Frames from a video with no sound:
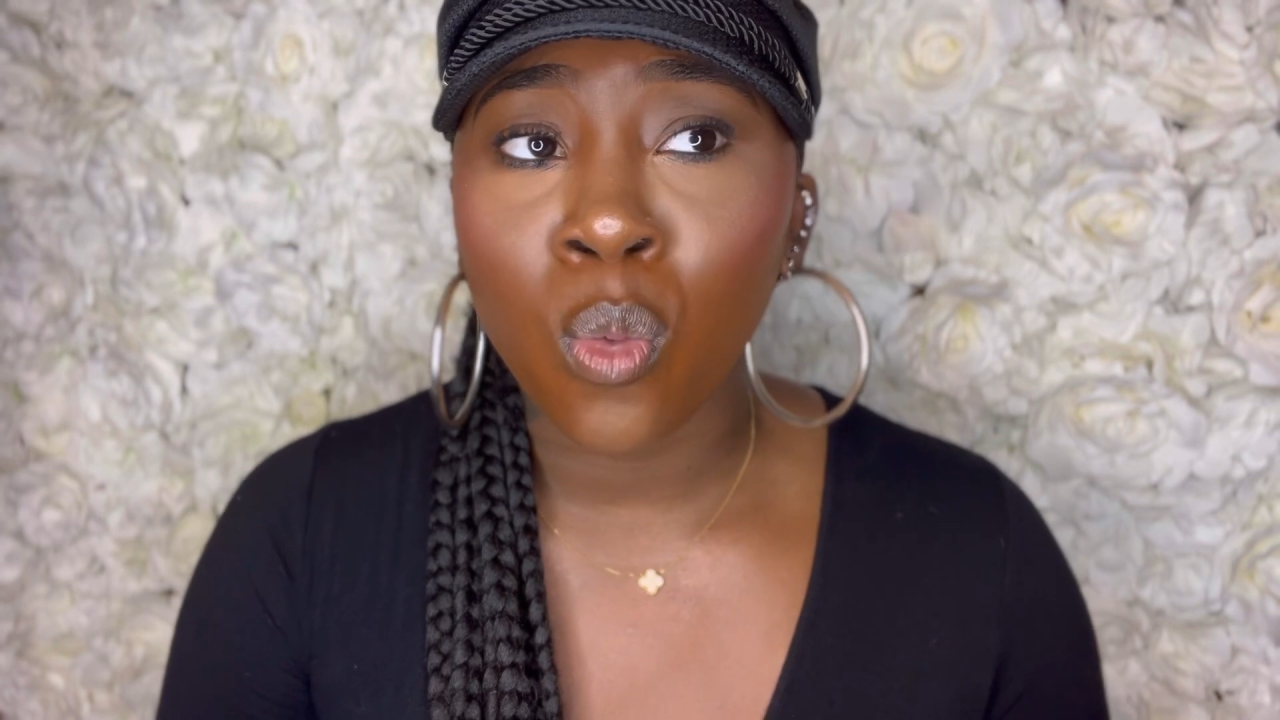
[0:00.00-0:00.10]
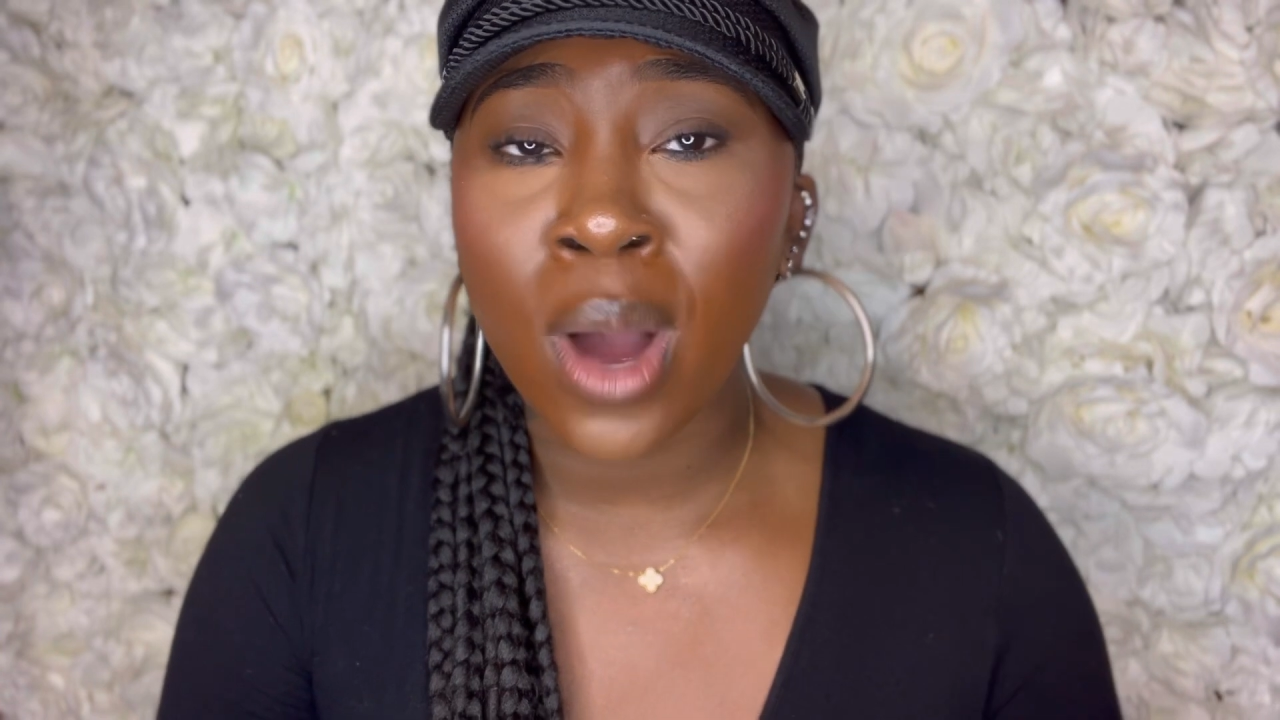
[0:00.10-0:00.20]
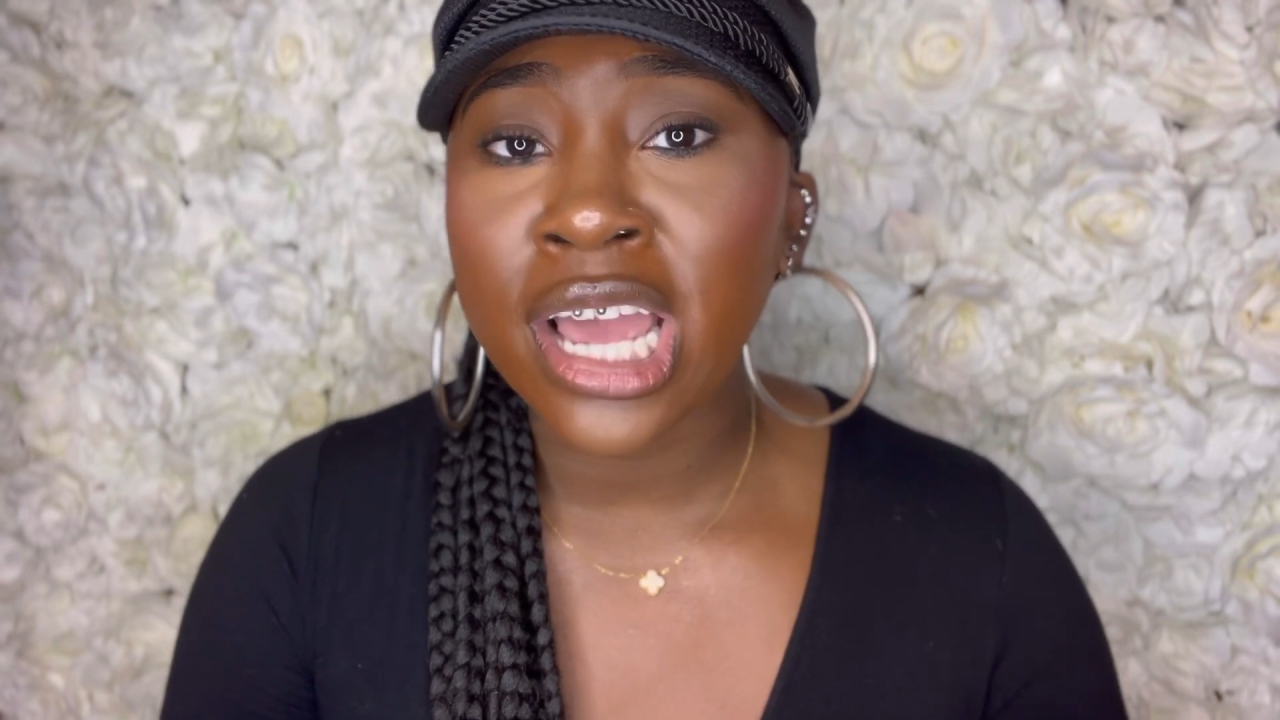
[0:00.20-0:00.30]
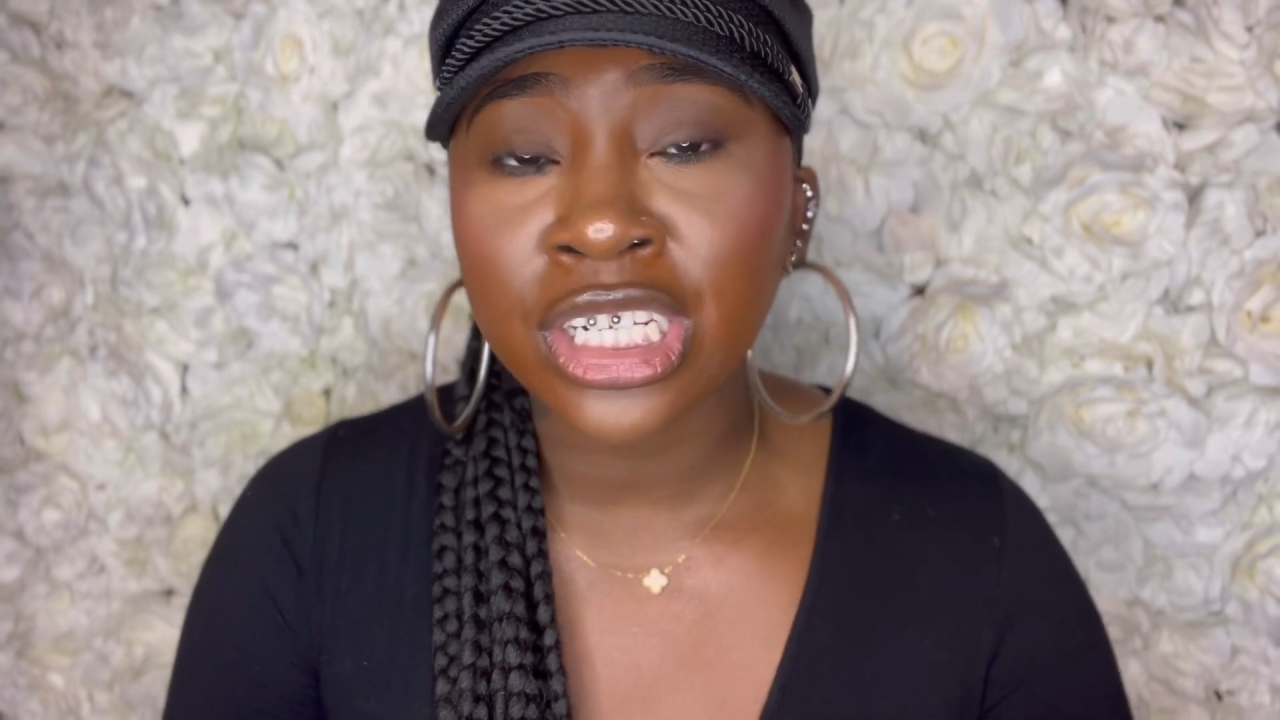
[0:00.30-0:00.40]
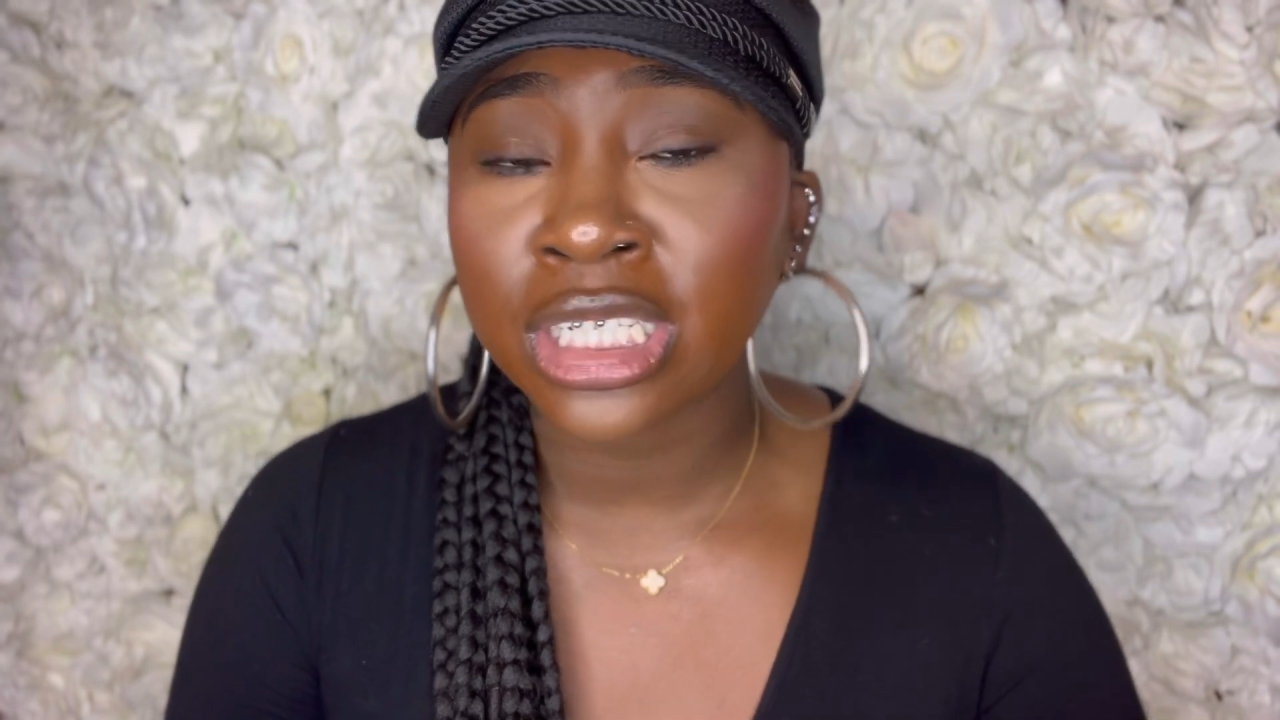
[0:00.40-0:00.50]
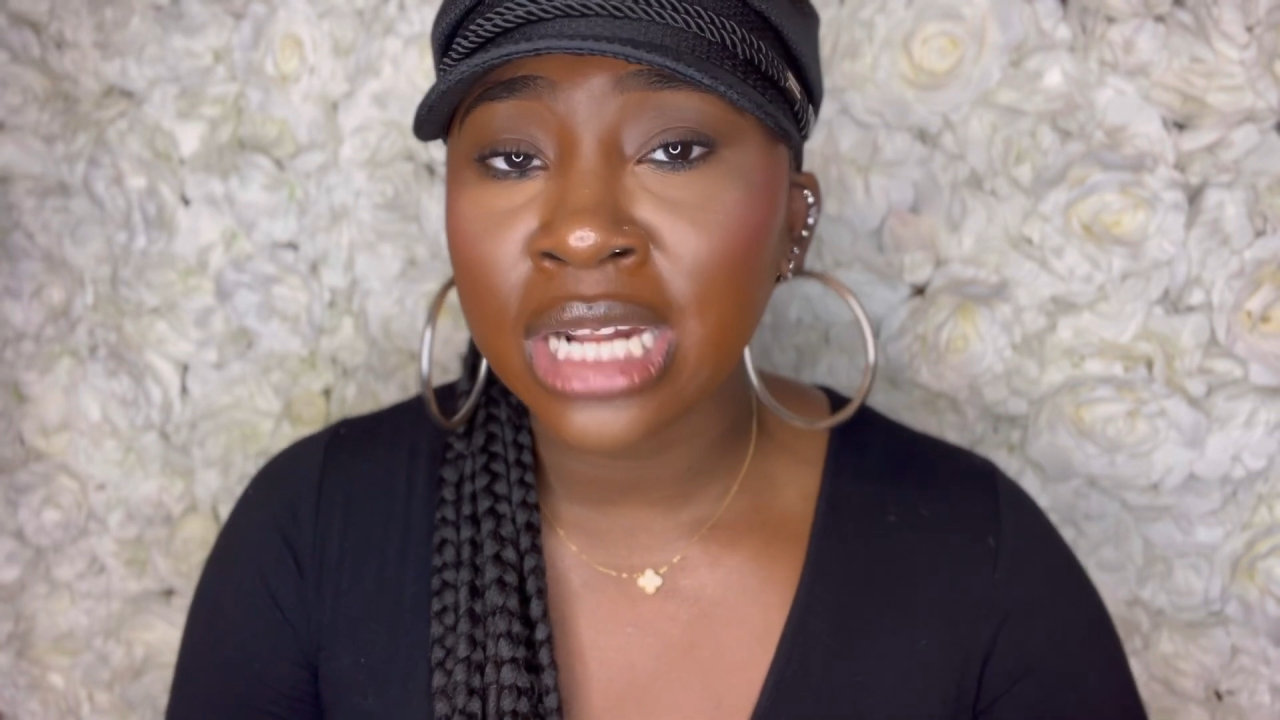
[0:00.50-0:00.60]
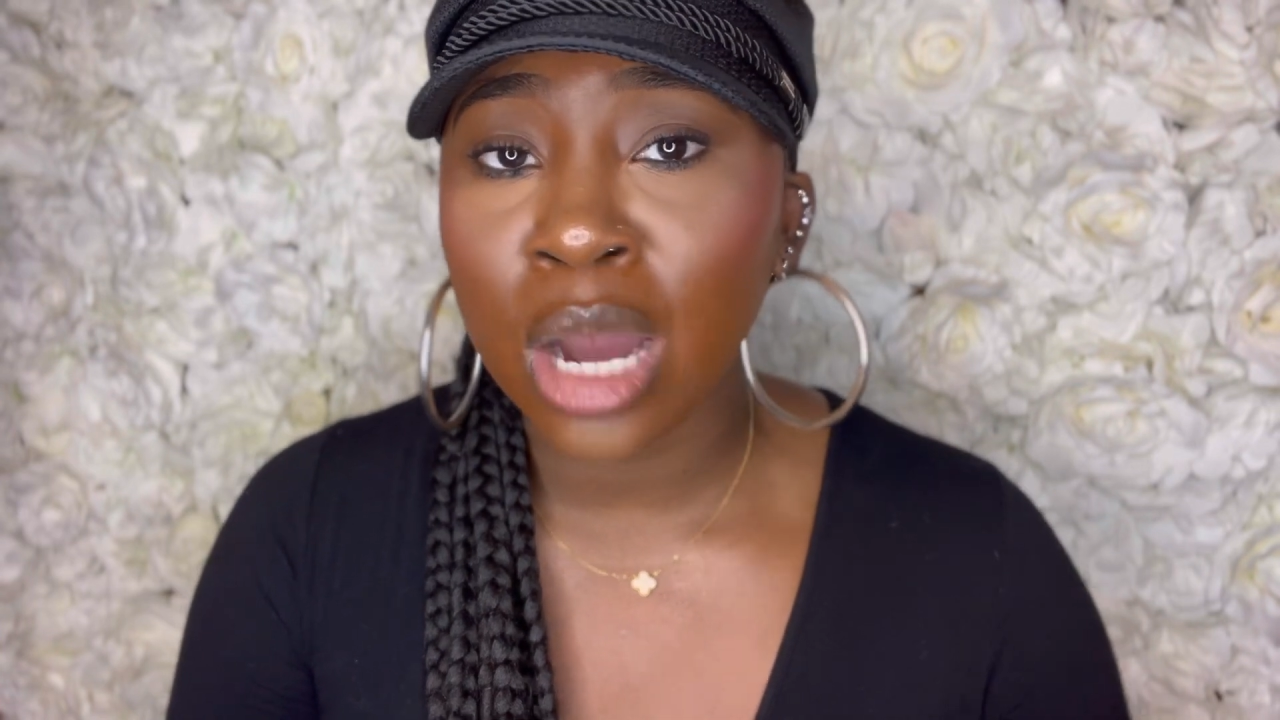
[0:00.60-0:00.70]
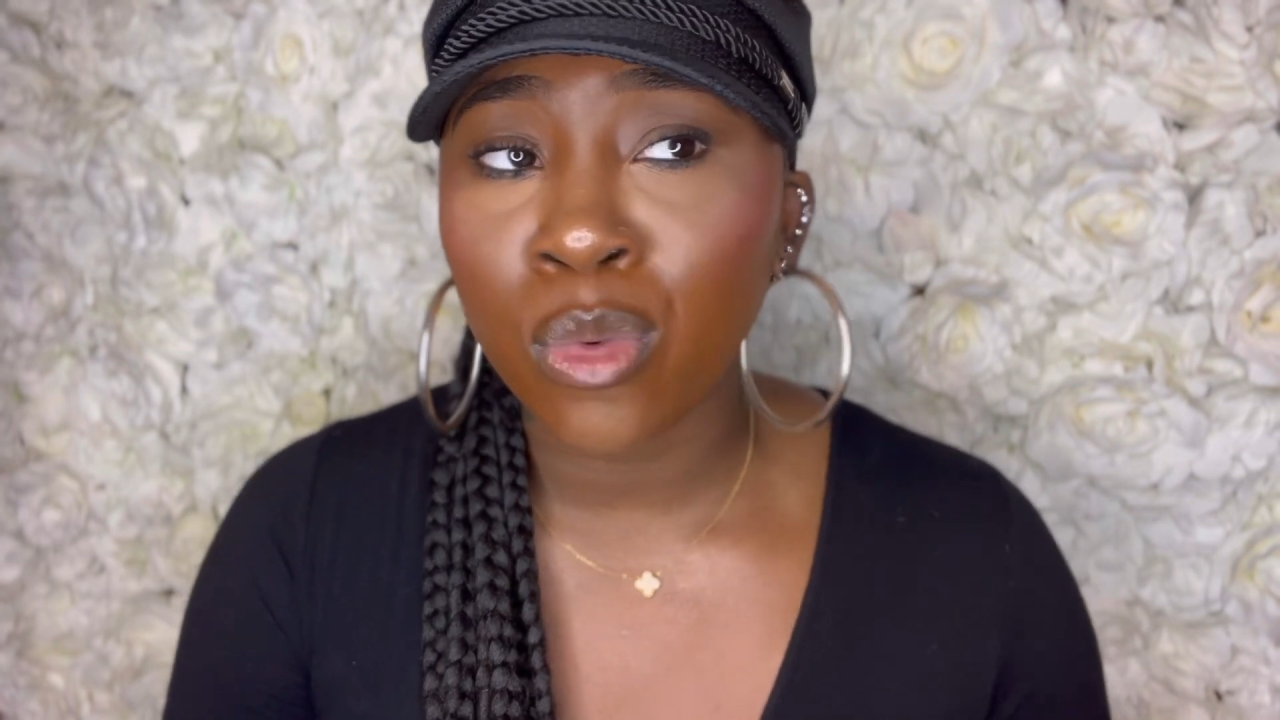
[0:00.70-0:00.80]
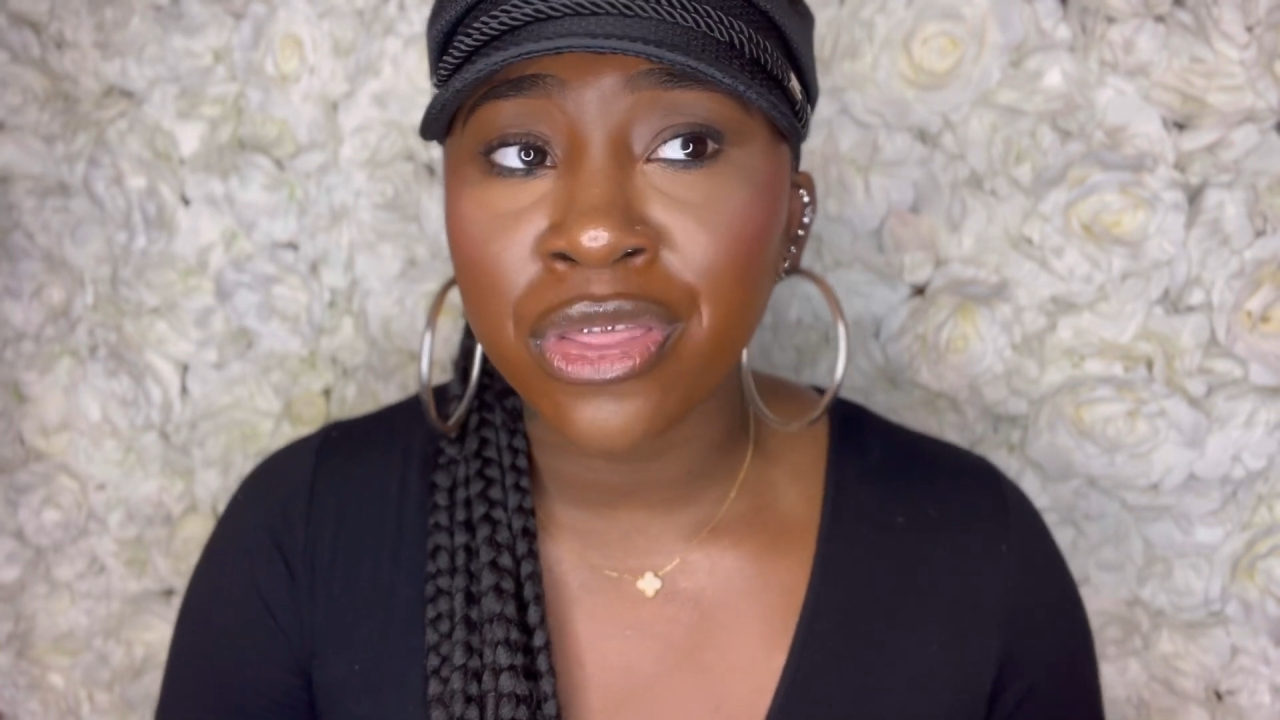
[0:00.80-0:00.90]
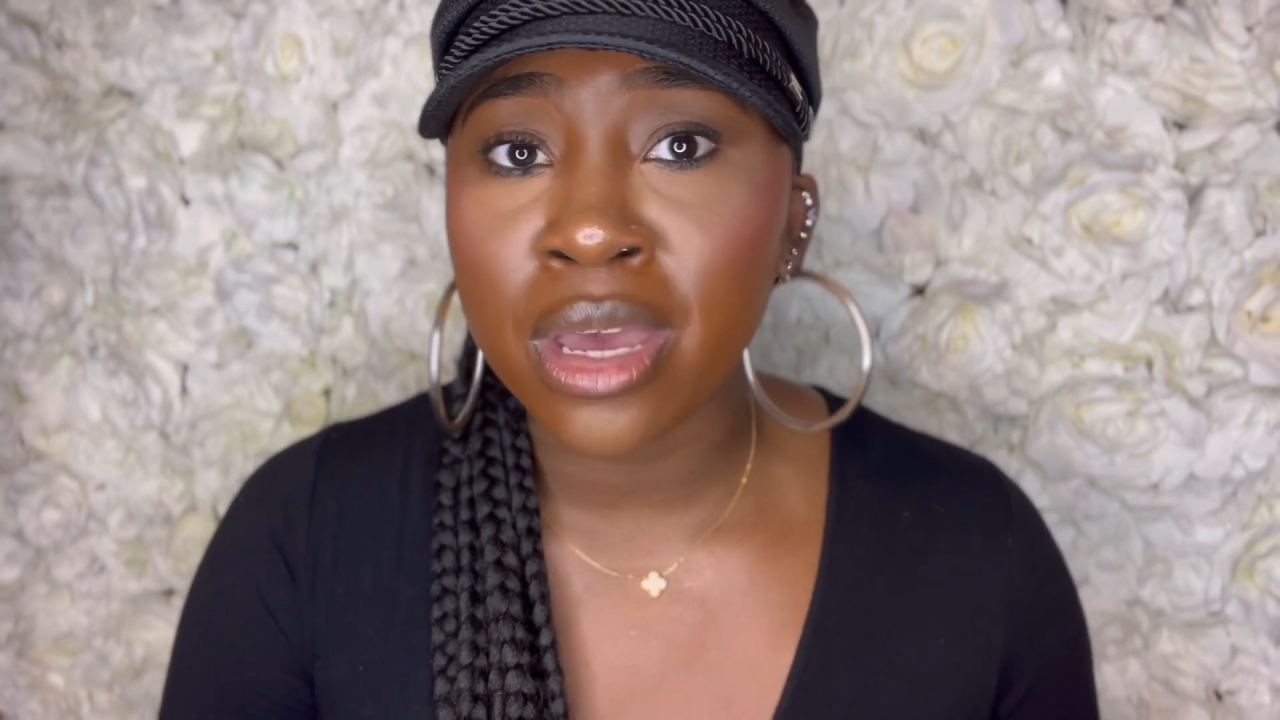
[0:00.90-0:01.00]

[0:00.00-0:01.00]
Why is she not with